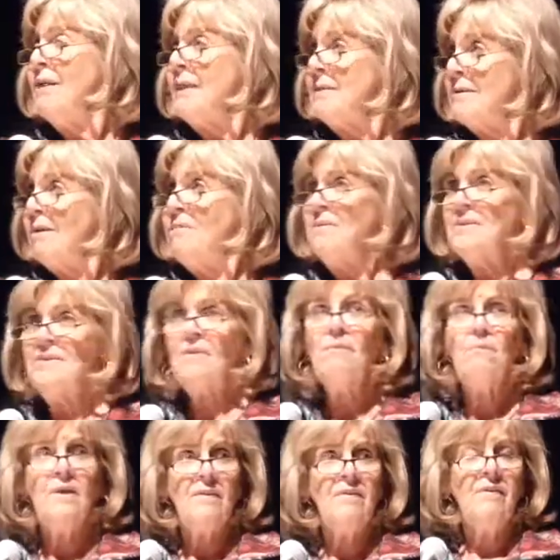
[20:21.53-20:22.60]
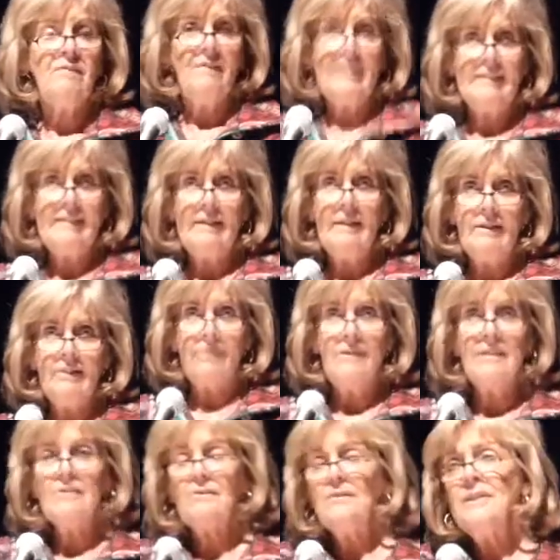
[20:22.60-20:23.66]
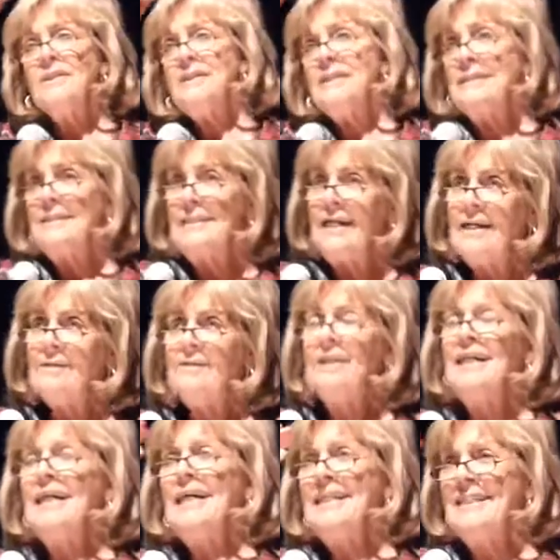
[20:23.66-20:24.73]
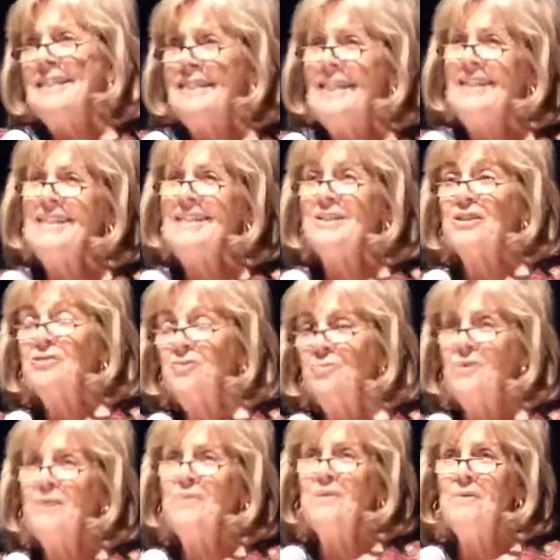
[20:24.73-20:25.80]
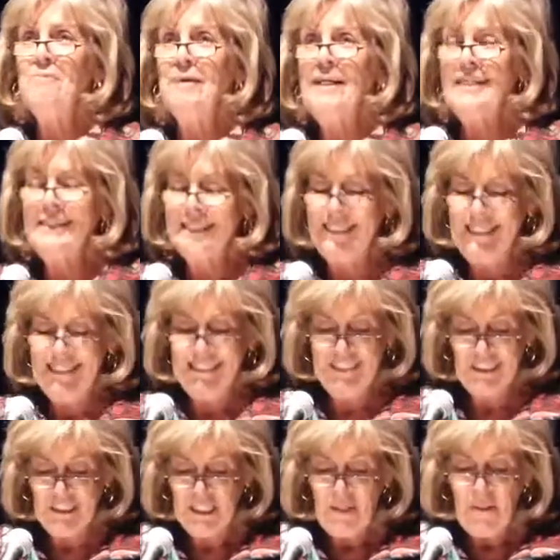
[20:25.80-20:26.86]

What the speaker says: it's almost the width of this theater, and it's written in Dari and in English, "We will make change."